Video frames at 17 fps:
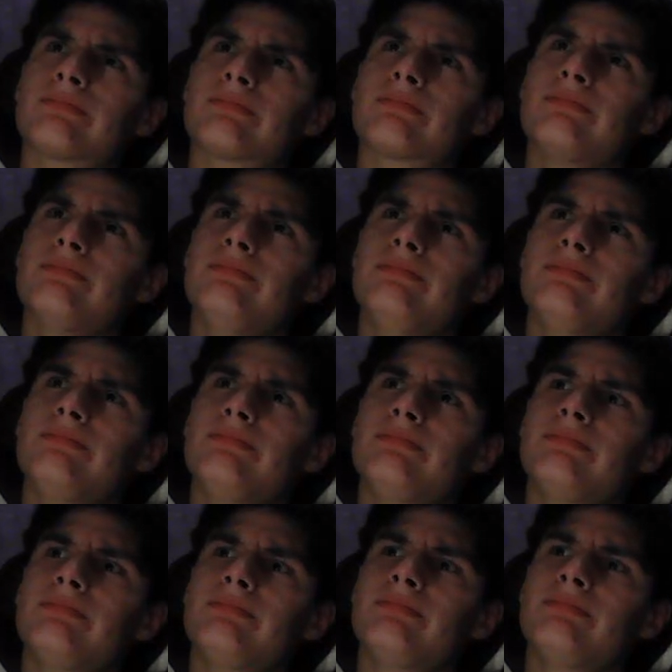
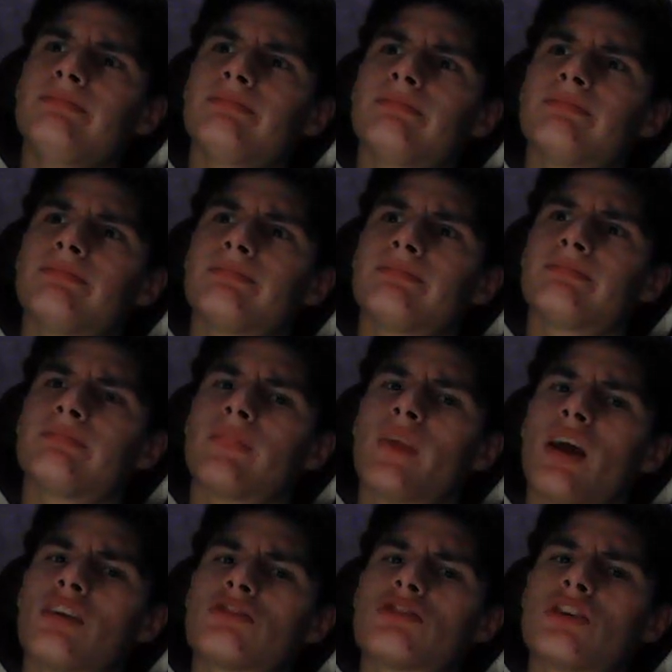
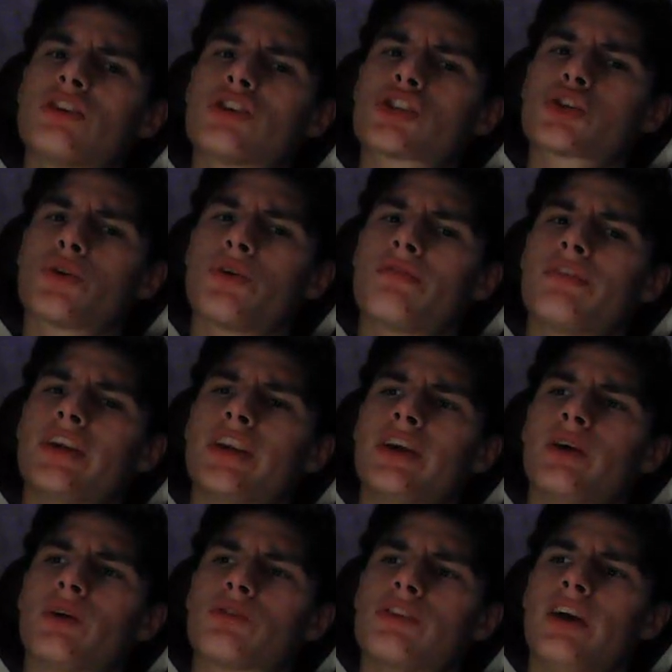It's a short
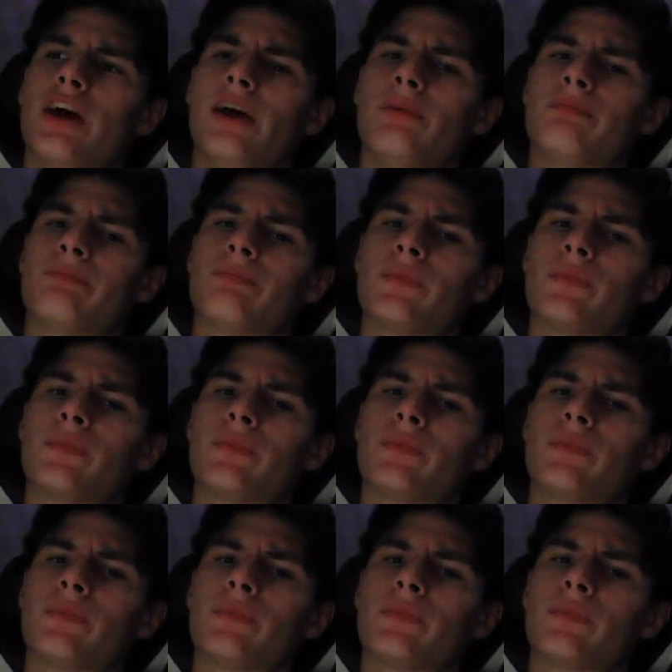video today.